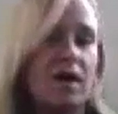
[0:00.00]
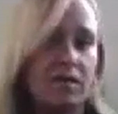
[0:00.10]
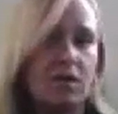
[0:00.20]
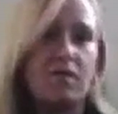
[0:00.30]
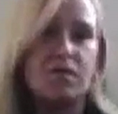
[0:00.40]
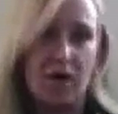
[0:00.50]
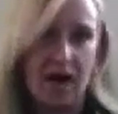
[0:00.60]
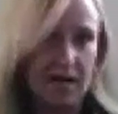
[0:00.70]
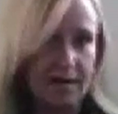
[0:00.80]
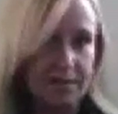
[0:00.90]
level of
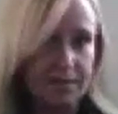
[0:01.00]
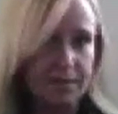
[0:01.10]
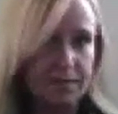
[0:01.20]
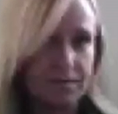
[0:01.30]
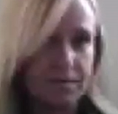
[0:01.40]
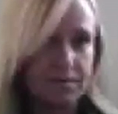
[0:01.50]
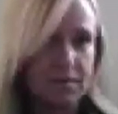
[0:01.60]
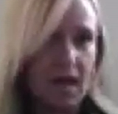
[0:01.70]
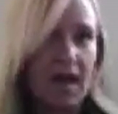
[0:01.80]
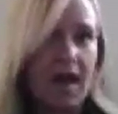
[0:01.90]
training
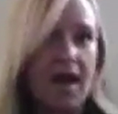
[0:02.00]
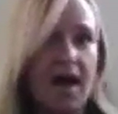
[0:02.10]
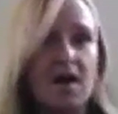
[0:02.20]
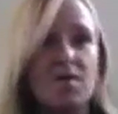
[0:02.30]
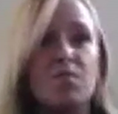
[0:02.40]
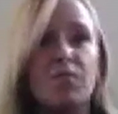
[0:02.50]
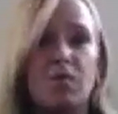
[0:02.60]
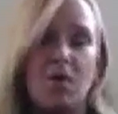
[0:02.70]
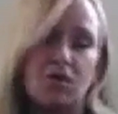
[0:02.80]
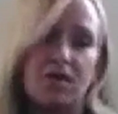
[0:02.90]
and
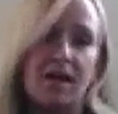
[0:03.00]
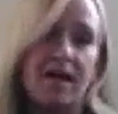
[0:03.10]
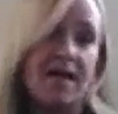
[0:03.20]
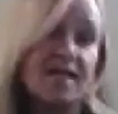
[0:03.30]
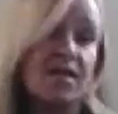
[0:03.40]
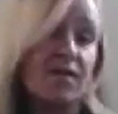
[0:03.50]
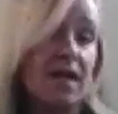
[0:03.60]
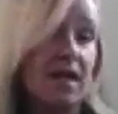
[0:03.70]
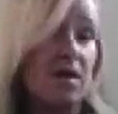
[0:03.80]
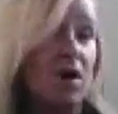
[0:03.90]
promote the
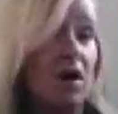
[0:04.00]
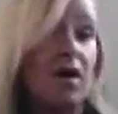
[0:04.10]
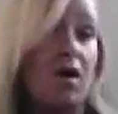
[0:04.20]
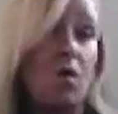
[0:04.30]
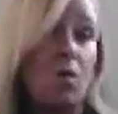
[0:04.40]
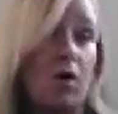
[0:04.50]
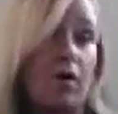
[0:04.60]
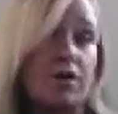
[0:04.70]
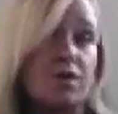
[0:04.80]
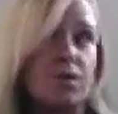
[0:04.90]
connectivity among
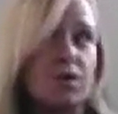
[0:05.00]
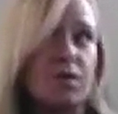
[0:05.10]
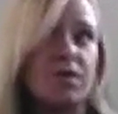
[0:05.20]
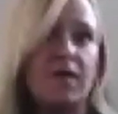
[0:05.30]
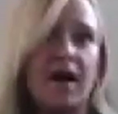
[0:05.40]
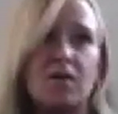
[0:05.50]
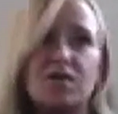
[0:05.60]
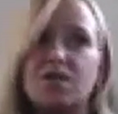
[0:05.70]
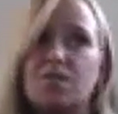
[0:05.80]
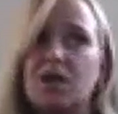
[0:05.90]
coworkers, which we
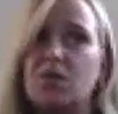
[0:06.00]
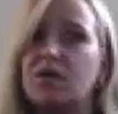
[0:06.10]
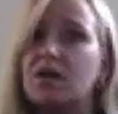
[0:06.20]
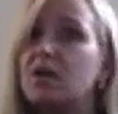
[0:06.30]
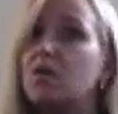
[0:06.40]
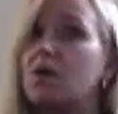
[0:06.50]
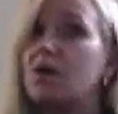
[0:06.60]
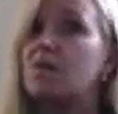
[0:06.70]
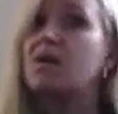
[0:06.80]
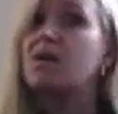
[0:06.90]
found to be really one
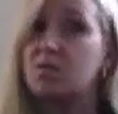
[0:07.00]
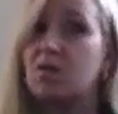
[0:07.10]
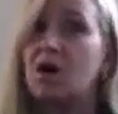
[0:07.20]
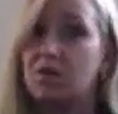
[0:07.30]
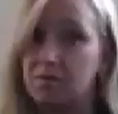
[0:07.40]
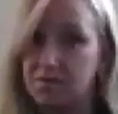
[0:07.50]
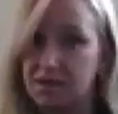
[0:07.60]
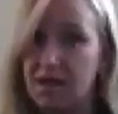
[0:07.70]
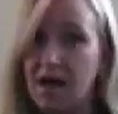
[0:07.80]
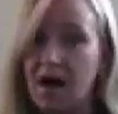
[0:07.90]
of the biggest
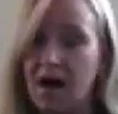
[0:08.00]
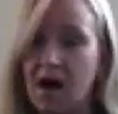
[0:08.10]
problems.